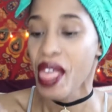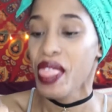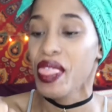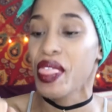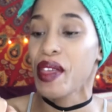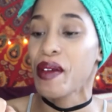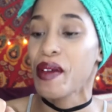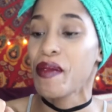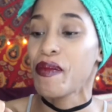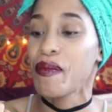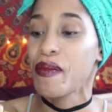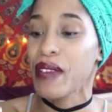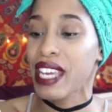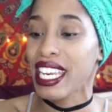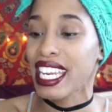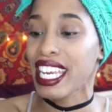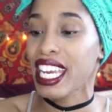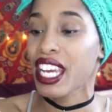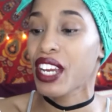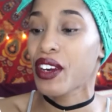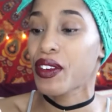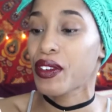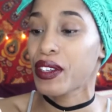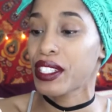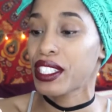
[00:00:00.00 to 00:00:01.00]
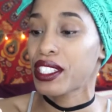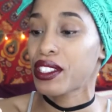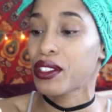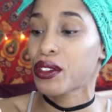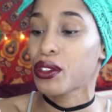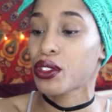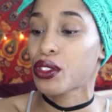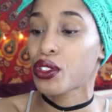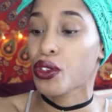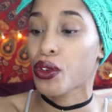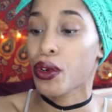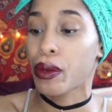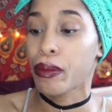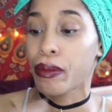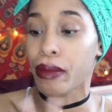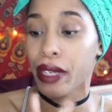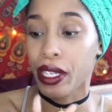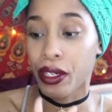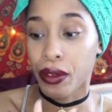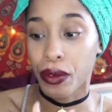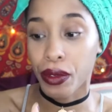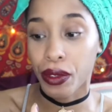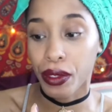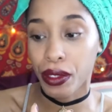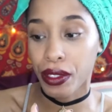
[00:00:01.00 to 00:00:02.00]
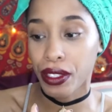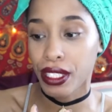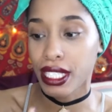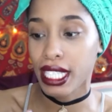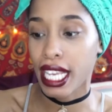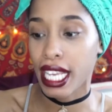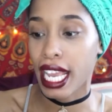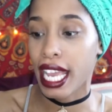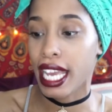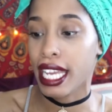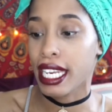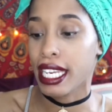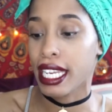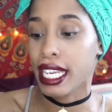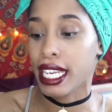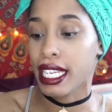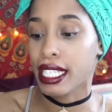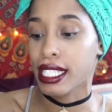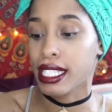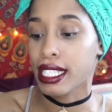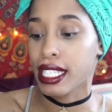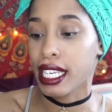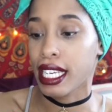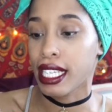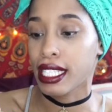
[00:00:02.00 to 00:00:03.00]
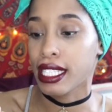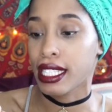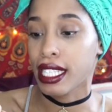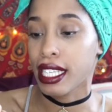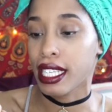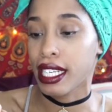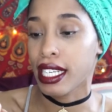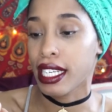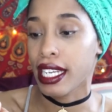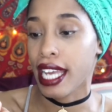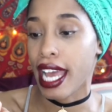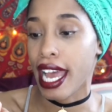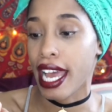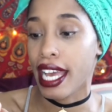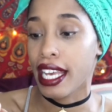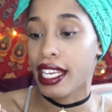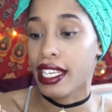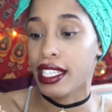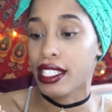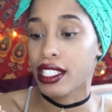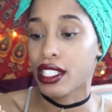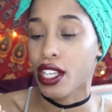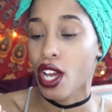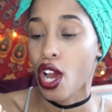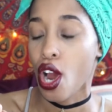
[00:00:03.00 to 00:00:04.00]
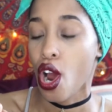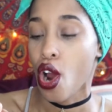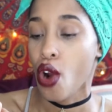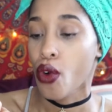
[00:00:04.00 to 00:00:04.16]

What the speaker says: The mini crystals or minerals, and it says that it has